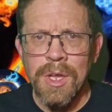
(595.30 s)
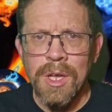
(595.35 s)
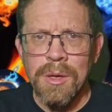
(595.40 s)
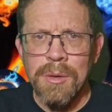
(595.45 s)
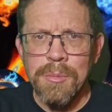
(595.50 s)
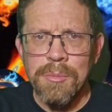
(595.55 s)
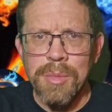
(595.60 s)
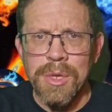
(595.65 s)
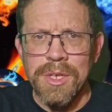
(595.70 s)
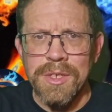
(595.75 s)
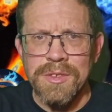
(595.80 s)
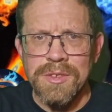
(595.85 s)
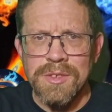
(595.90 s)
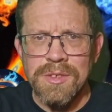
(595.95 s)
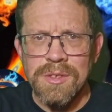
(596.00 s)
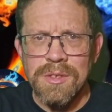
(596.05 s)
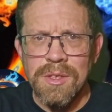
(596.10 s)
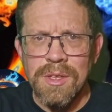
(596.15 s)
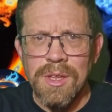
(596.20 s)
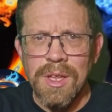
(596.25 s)

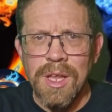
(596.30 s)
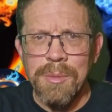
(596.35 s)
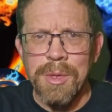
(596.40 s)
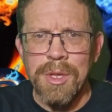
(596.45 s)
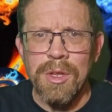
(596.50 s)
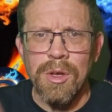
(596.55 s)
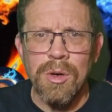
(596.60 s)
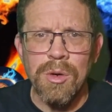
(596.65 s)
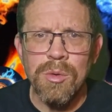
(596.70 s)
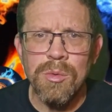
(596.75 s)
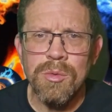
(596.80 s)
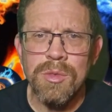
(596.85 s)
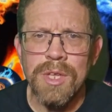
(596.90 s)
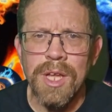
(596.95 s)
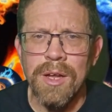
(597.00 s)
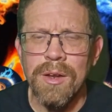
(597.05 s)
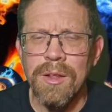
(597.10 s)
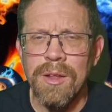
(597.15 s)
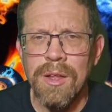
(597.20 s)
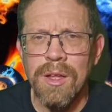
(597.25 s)
Please let me know
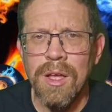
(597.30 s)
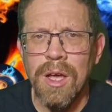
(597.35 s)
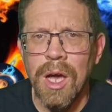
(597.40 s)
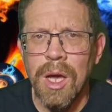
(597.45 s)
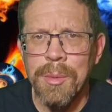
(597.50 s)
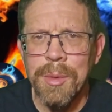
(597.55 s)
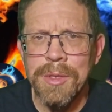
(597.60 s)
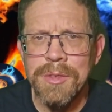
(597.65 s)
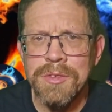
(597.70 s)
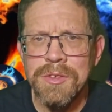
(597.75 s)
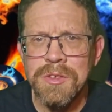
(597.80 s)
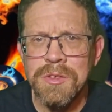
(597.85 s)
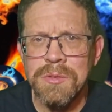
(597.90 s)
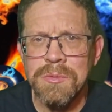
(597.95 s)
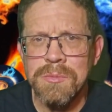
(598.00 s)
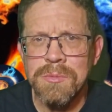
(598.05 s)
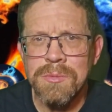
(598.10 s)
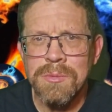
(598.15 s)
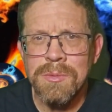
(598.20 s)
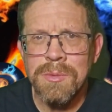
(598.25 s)
down in the comments.
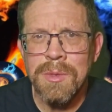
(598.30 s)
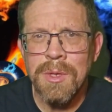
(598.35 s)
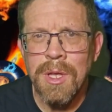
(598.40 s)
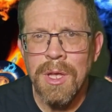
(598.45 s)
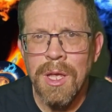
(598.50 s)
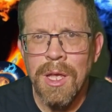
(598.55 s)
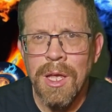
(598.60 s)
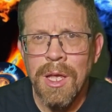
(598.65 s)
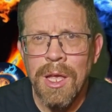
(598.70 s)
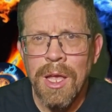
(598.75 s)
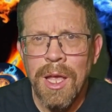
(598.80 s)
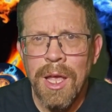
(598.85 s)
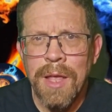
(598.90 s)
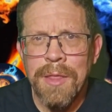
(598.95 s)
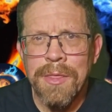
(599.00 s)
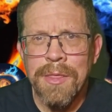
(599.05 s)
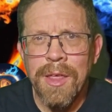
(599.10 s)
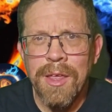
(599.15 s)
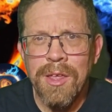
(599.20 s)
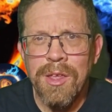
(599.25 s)

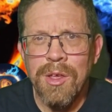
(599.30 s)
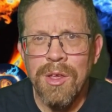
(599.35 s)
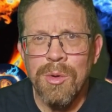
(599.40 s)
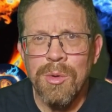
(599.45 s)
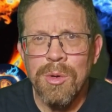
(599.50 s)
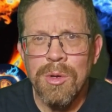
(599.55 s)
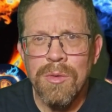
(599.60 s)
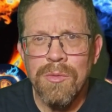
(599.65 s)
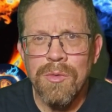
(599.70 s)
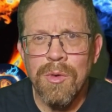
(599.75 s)
and thank you for